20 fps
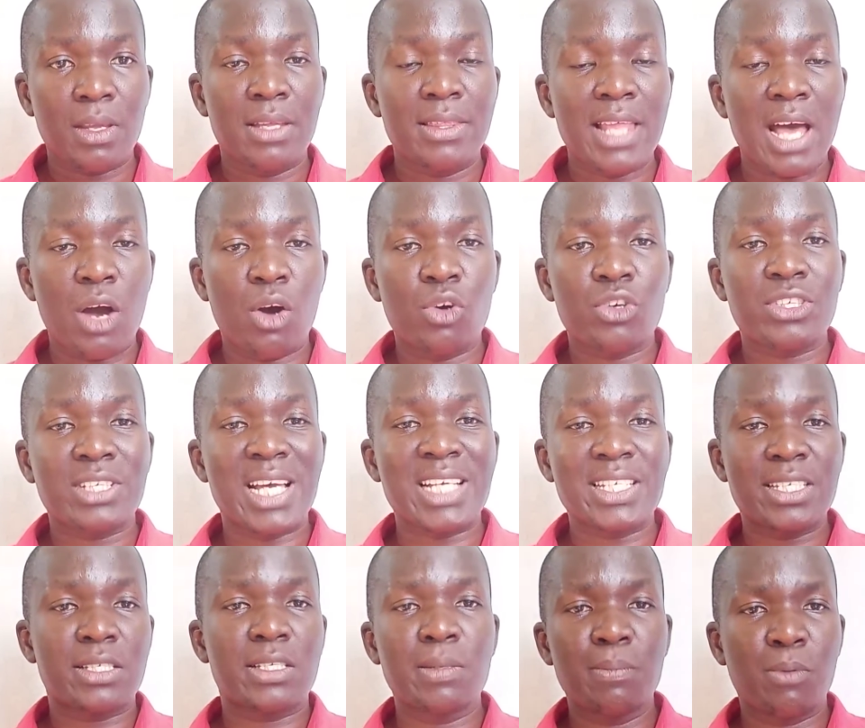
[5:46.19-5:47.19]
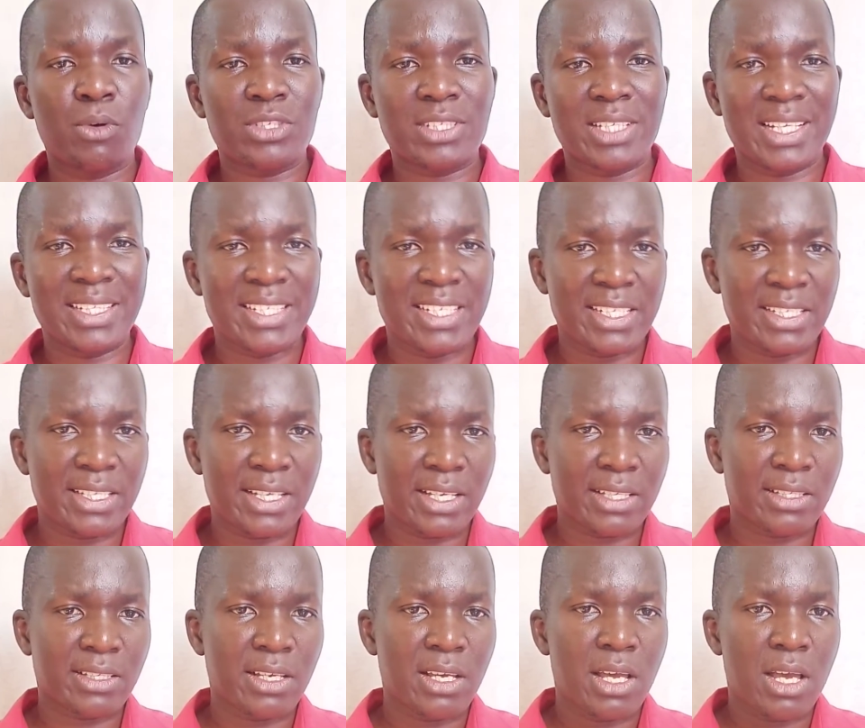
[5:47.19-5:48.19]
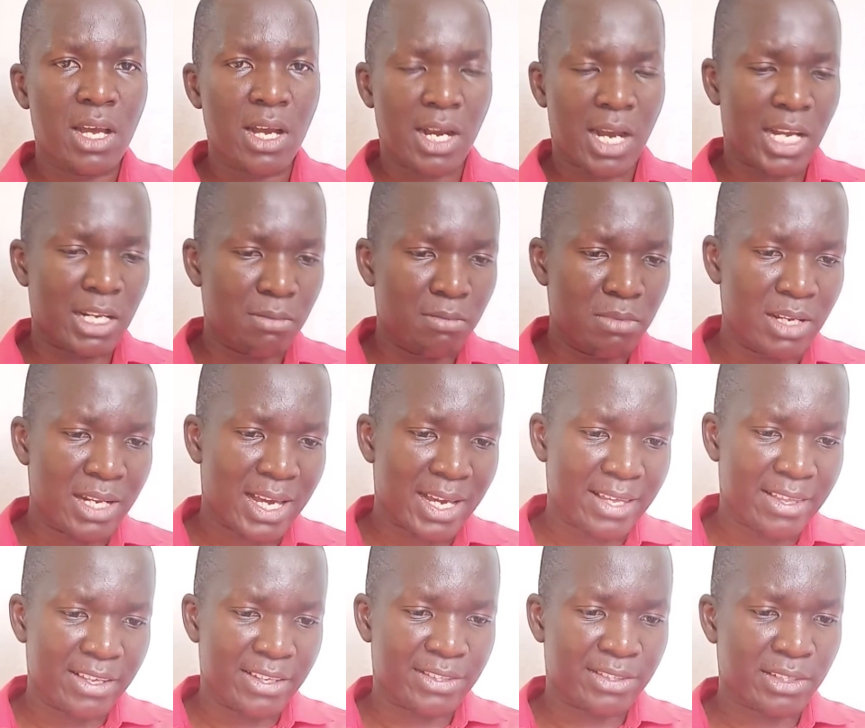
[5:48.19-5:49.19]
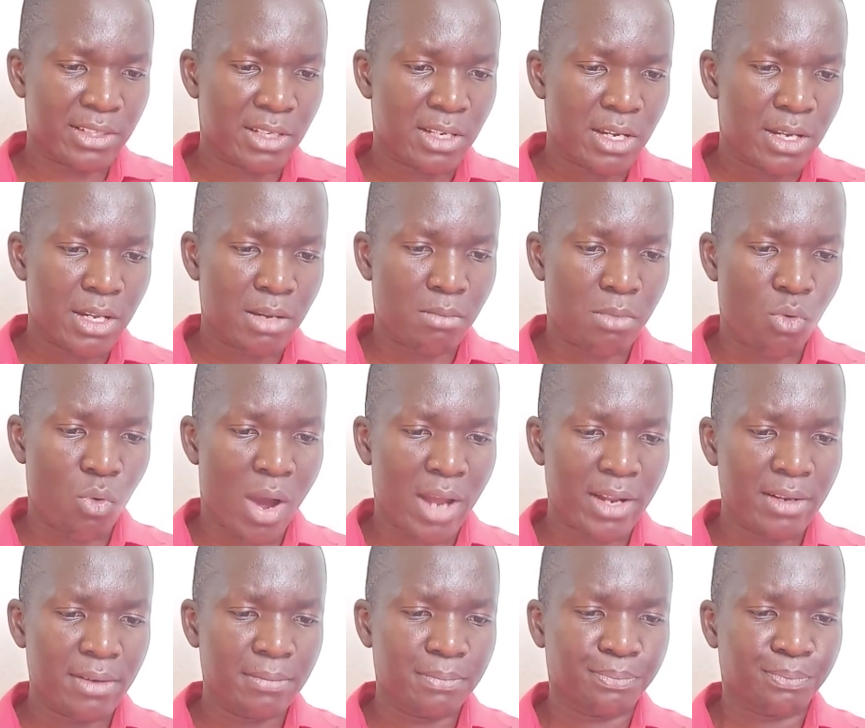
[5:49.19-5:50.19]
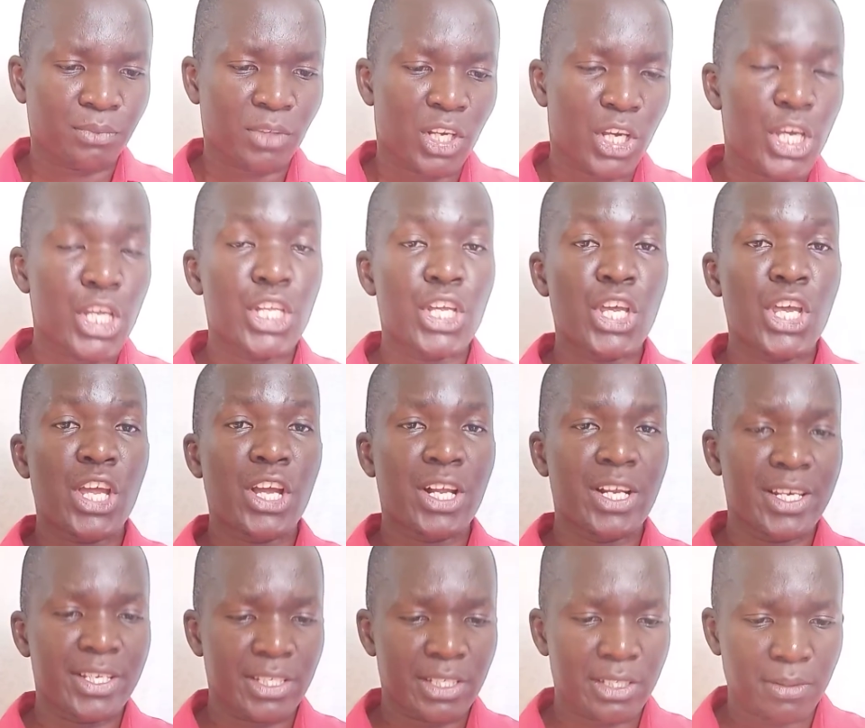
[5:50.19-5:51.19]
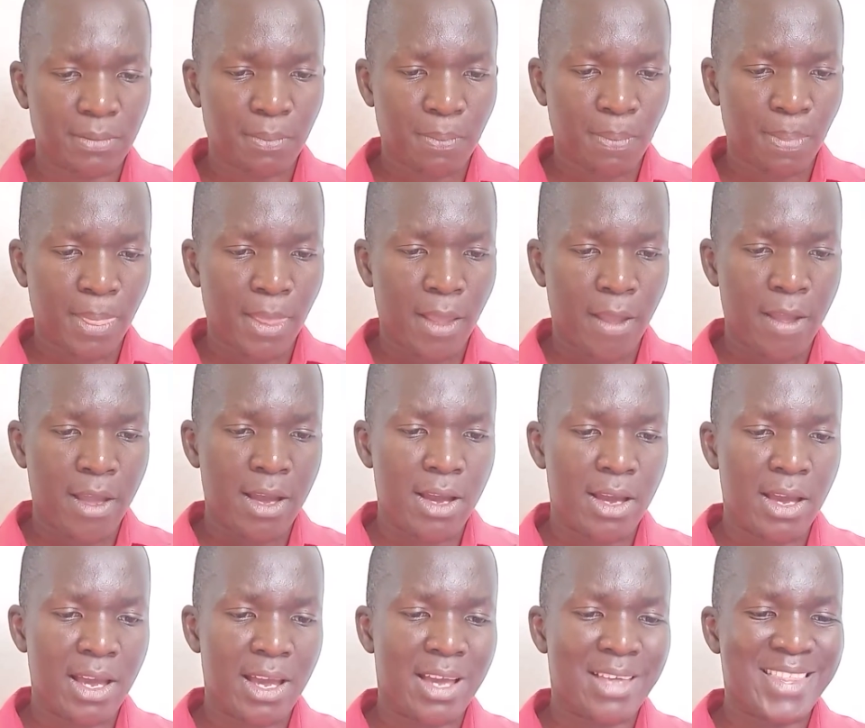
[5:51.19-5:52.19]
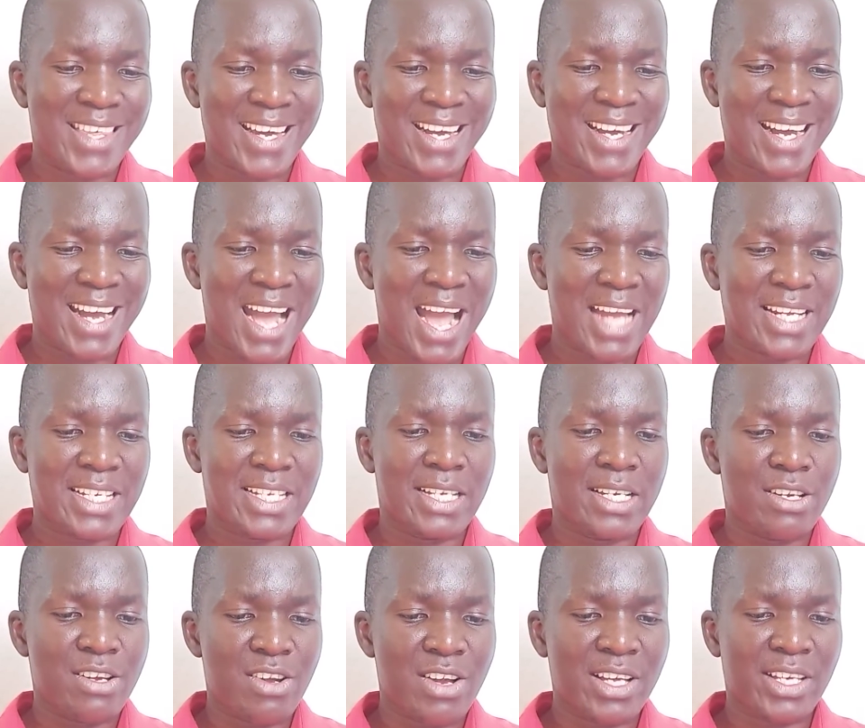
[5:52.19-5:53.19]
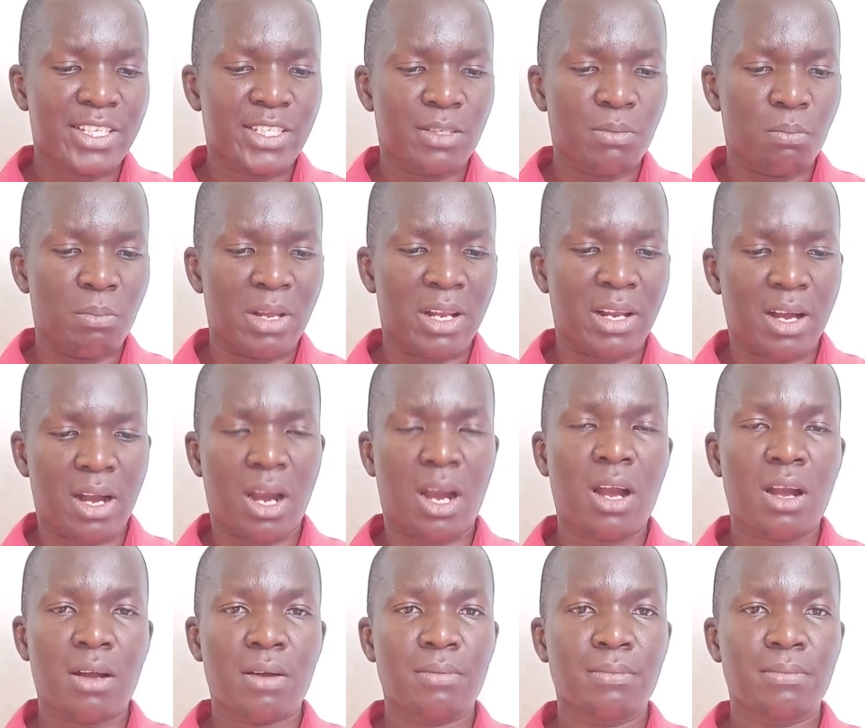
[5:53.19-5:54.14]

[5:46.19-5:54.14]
Now, such simple sentences can be like this. Number one, in English, the cat drinks milk.